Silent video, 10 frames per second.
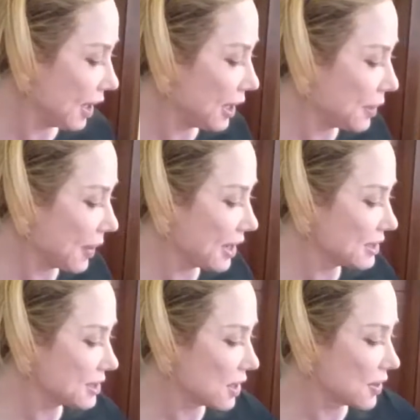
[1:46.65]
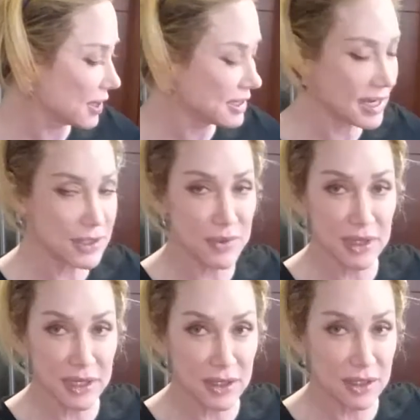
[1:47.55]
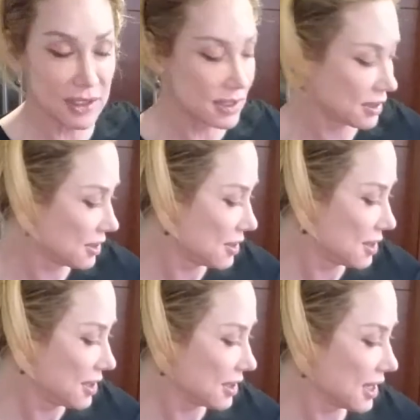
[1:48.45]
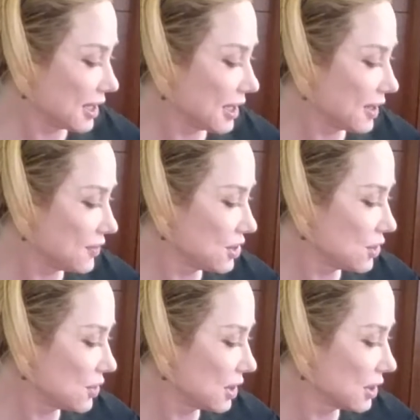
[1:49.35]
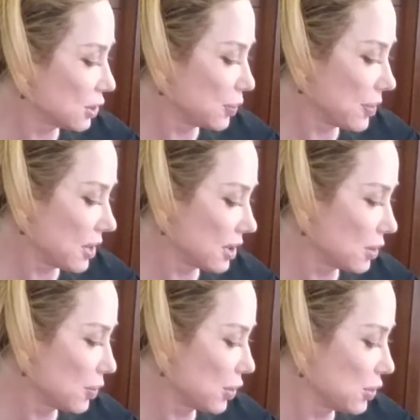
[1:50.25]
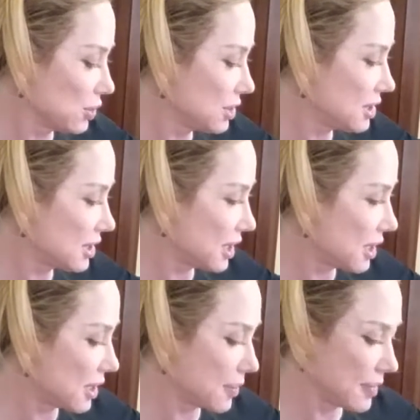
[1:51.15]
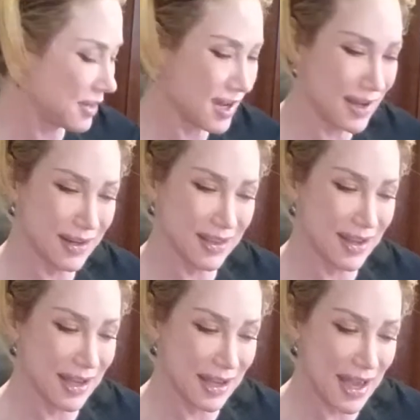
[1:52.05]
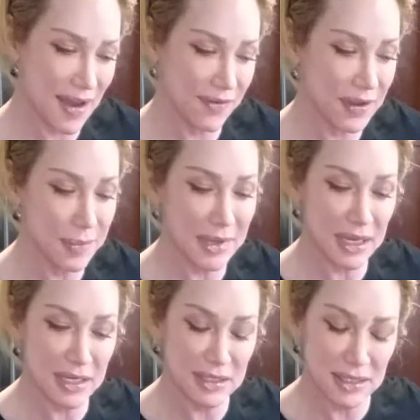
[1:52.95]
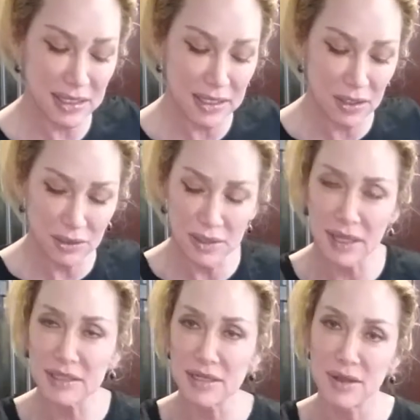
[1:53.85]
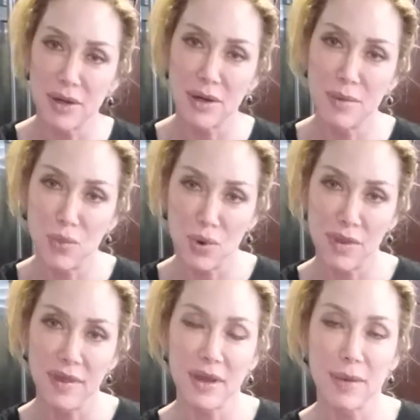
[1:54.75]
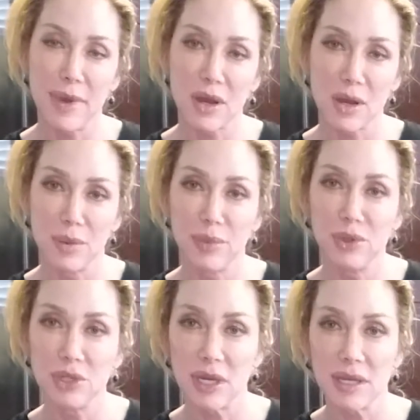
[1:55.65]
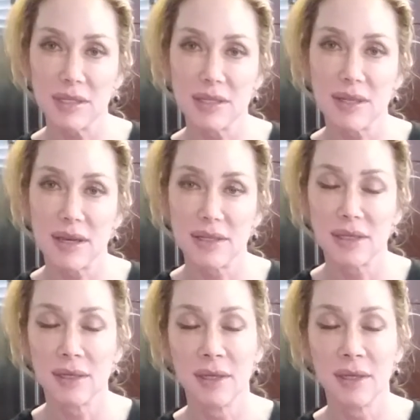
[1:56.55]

Anyway, so it tastes really good. Kind of gives you a little boost, not like a caffeine, because the culture, that's another important thing about kombucha, is that